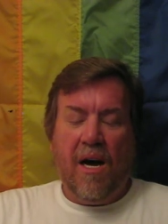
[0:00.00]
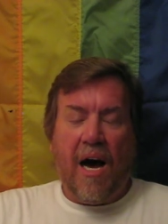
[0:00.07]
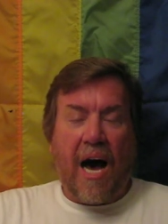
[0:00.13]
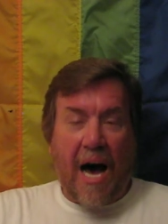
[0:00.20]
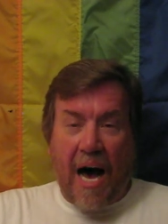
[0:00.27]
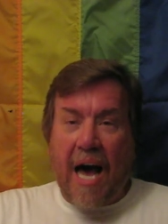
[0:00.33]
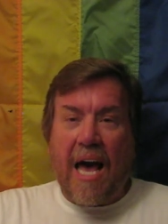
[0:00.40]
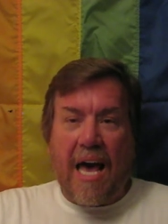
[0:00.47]

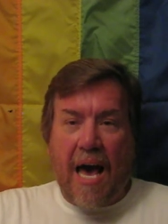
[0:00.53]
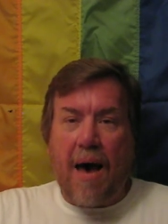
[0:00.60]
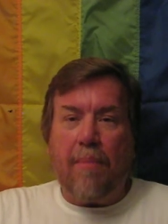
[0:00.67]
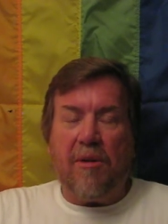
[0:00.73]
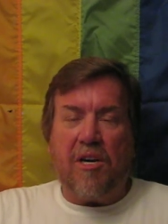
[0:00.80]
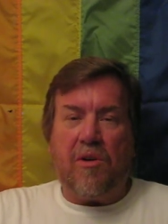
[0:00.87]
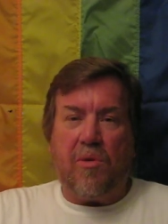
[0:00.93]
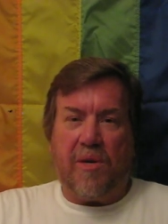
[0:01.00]
I am
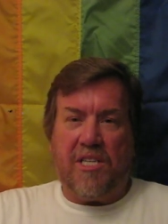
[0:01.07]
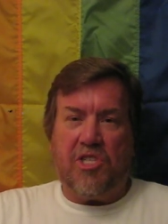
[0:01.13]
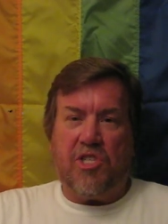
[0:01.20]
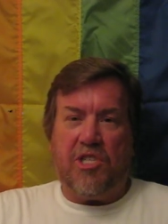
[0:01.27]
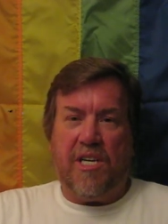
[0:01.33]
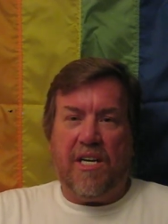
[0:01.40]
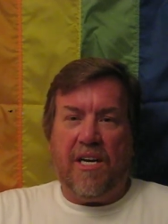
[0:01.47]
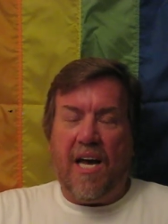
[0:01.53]
a
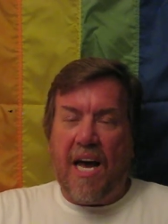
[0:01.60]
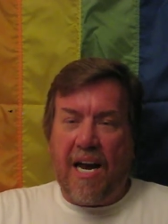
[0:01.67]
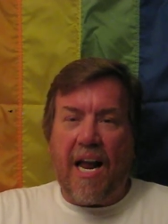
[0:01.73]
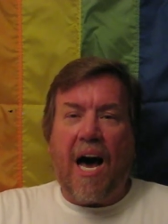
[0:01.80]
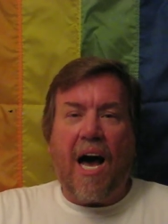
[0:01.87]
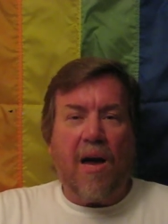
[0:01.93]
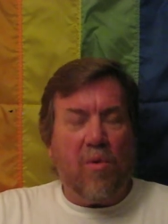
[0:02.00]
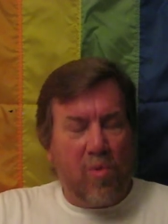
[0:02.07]
Christian and
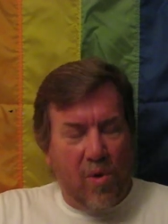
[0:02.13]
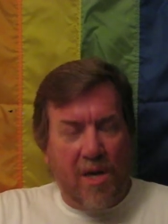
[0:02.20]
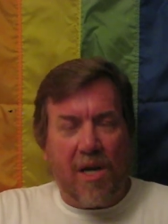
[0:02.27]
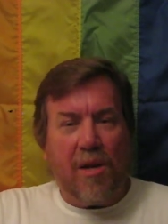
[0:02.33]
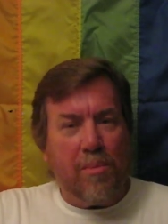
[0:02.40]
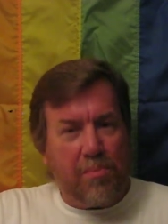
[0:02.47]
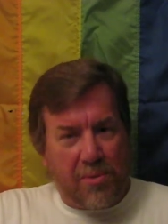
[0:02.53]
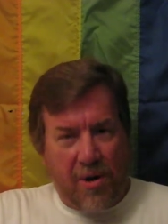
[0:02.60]
I
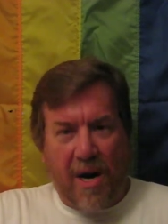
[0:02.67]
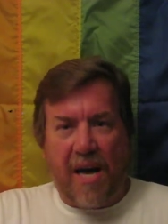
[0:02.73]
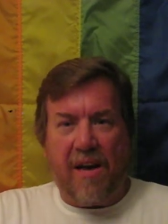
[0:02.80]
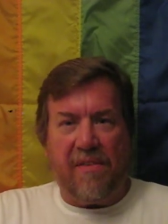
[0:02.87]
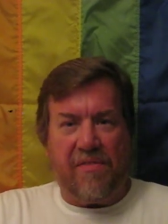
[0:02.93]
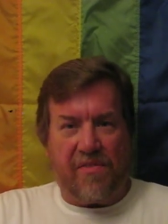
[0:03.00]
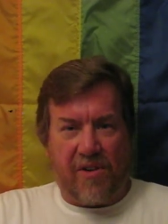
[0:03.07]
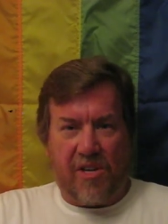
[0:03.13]
will pray
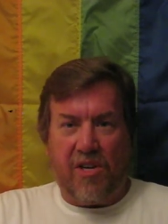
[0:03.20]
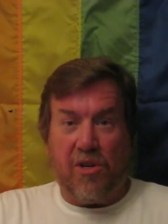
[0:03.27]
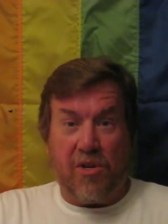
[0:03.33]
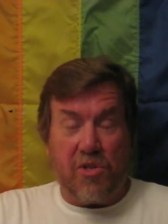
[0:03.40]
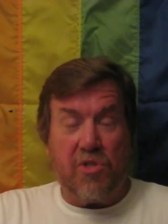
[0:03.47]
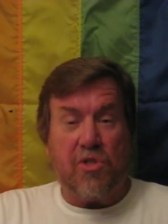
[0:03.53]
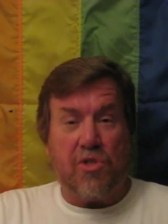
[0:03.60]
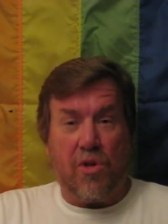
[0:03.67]
for your
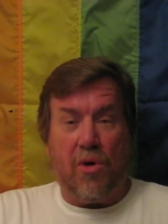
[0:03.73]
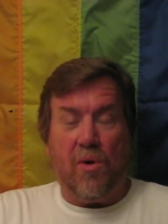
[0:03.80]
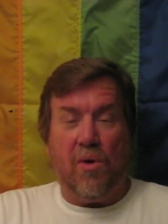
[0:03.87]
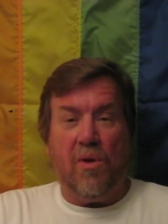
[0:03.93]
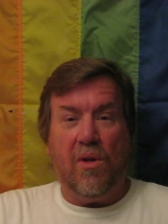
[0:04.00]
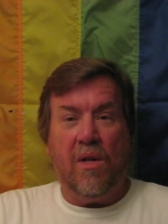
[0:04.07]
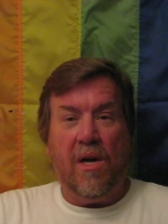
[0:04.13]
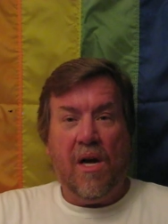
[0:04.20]
soul.
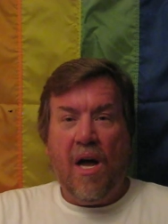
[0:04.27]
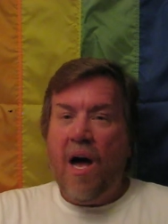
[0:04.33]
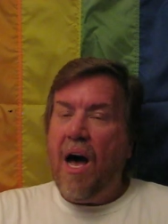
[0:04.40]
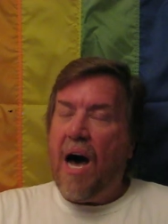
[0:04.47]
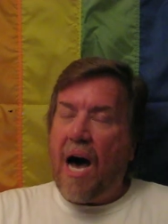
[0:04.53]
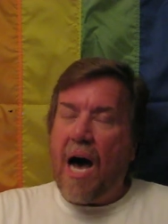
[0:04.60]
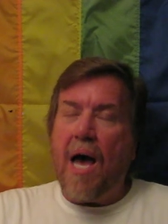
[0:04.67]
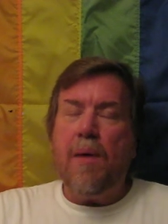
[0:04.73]

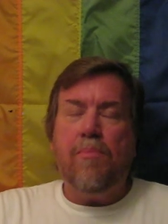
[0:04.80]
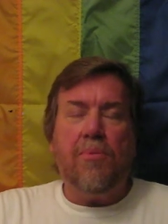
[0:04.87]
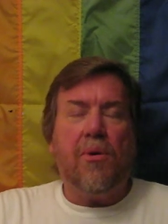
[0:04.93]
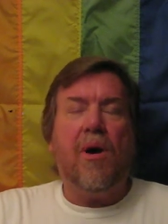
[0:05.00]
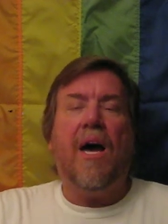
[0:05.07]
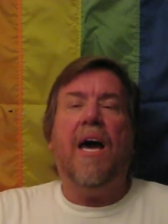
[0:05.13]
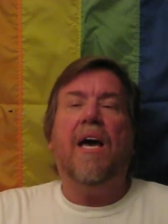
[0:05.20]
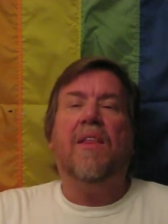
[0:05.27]
I
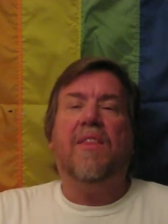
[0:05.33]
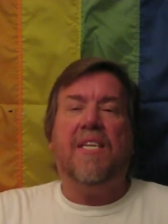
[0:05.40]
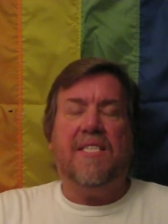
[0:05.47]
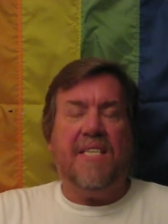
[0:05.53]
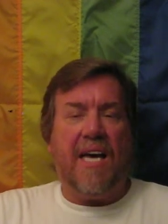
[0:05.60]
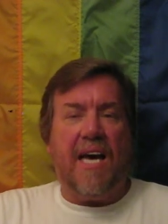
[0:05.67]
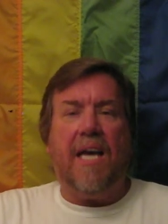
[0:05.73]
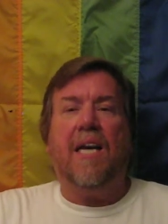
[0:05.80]
pray the
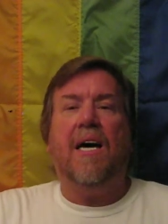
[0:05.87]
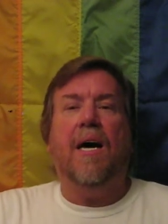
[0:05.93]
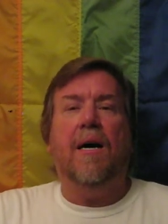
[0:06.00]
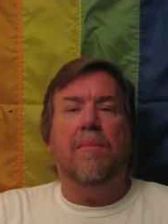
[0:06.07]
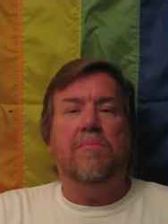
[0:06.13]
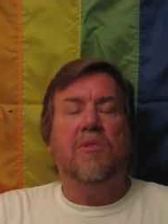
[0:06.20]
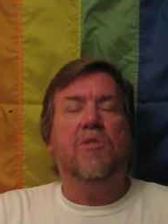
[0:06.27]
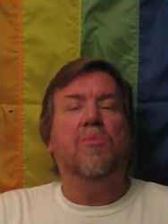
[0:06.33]
day
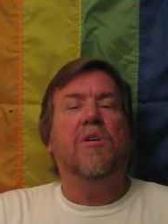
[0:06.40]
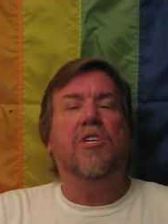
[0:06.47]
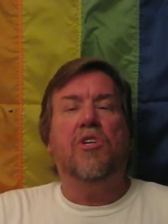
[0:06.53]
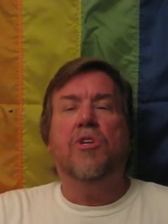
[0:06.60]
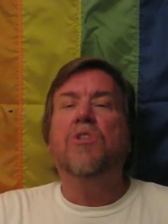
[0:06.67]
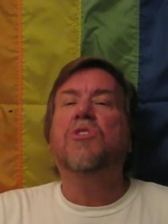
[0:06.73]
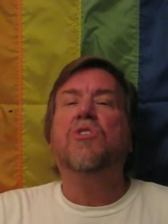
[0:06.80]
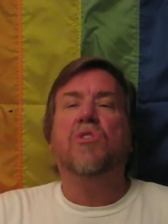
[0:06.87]
comes when
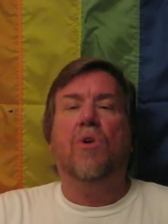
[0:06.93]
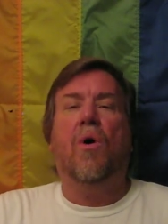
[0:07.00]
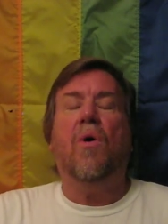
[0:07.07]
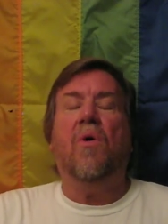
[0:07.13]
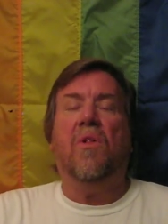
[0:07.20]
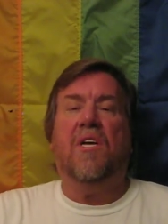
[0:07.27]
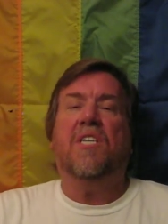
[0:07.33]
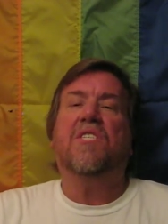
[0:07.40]
your
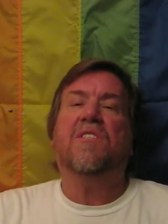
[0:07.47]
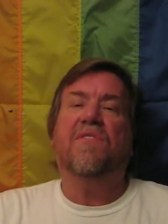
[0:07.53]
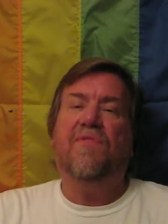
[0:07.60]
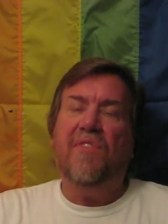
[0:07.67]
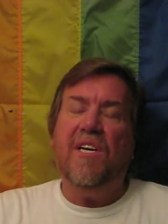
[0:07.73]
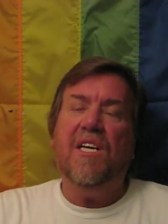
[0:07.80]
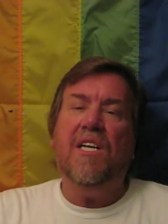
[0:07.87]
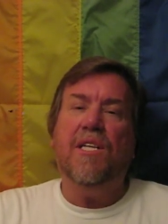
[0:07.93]
soul is
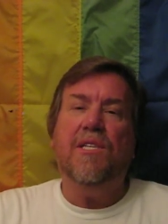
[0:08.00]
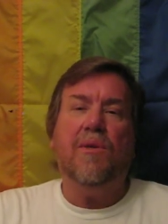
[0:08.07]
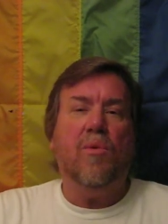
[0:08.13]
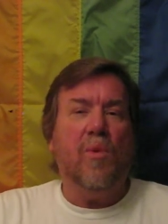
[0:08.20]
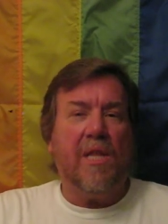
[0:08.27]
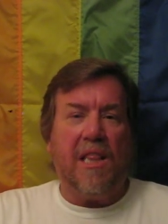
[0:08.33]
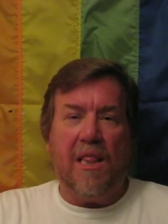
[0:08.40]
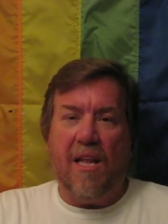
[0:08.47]
filled
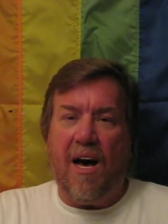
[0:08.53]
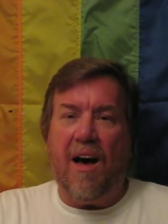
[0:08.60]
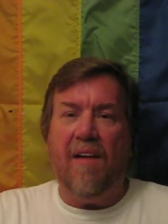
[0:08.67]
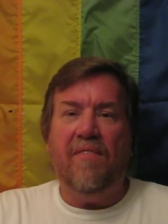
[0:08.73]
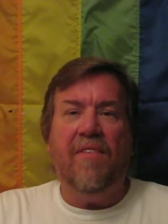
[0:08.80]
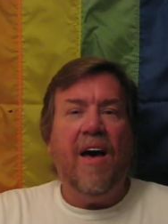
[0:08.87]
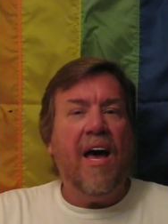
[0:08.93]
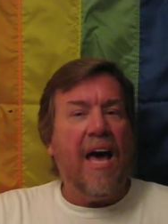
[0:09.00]
with
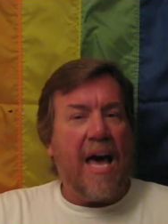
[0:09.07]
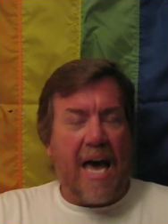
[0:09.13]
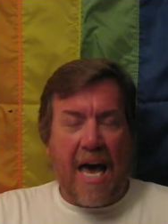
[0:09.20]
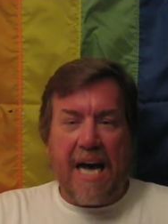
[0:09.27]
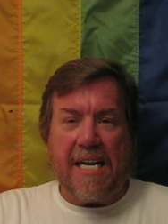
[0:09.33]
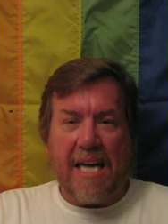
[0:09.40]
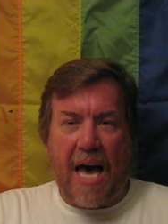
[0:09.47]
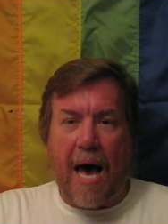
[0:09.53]
love
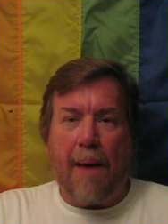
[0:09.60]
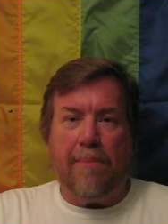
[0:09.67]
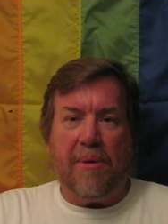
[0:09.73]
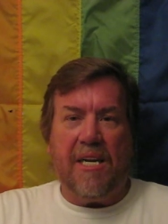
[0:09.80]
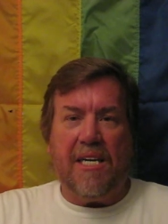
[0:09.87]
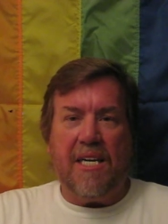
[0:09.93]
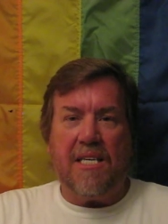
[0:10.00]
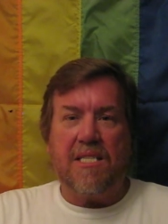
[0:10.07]
and
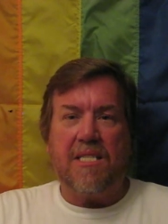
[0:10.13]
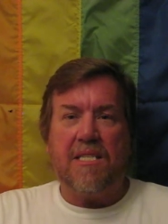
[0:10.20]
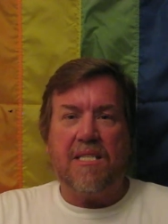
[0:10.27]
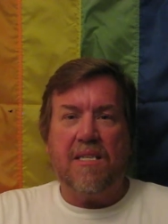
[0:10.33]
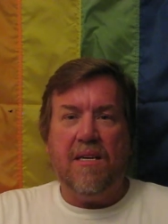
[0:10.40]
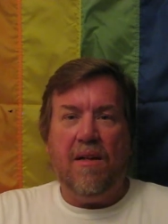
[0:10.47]
happiness.